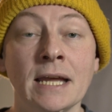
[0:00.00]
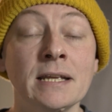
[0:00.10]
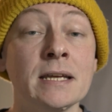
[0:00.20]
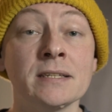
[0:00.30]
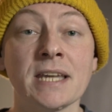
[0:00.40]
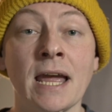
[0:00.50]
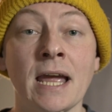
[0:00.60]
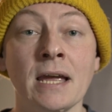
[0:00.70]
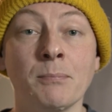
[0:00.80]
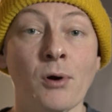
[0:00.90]
It is
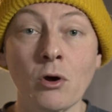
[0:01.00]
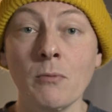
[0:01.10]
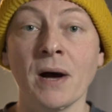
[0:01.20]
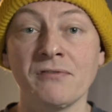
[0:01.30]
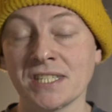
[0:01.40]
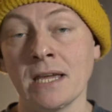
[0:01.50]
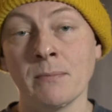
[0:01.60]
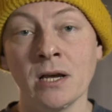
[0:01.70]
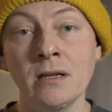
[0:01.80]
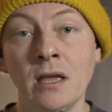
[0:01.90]
a protobuf
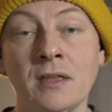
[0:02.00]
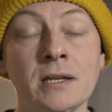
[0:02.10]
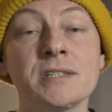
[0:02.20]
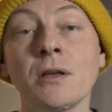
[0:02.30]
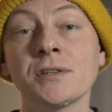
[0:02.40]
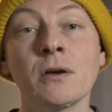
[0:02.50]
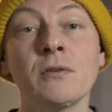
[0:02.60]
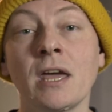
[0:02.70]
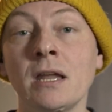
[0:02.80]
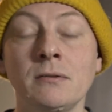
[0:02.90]
schema that is also
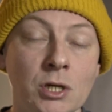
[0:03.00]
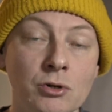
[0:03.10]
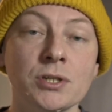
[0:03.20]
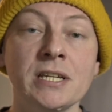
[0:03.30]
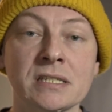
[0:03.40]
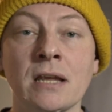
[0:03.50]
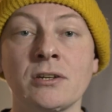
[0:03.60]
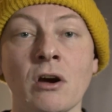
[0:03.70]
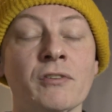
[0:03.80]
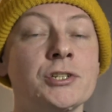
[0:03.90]
then usually
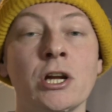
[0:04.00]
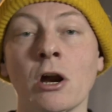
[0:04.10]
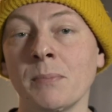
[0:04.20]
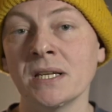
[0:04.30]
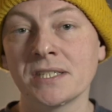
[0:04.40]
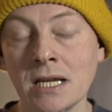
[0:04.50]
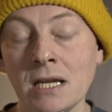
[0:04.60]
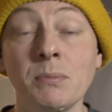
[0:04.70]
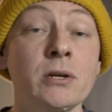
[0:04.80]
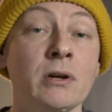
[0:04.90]
sent over
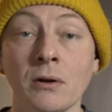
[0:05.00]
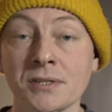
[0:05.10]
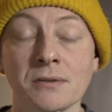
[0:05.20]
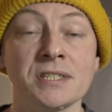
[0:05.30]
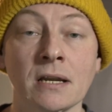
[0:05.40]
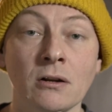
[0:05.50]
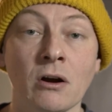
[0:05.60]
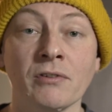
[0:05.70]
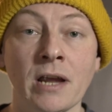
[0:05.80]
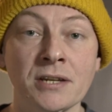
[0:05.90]
gRPC, but you can also send it
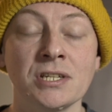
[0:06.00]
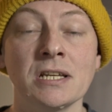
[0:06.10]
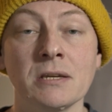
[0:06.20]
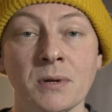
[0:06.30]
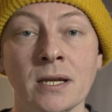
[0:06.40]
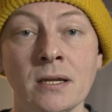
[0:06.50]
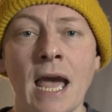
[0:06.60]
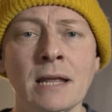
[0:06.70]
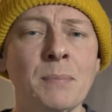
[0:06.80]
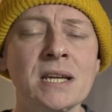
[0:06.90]
over HTTP.
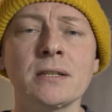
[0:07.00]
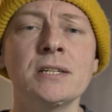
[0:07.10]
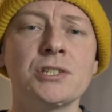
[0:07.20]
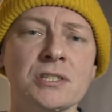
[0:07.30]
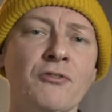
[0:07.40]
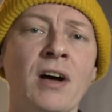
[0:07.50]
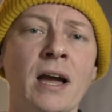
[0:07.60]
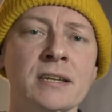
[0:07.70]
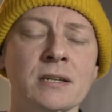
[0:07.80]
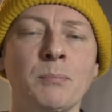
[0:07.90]
And it basically just
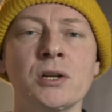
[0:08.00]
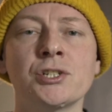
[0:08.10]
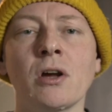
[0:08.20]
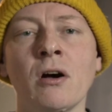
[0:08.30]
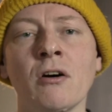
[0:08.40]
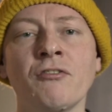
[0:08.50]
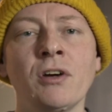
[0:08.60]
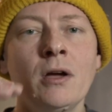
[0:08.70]
defines a bunch of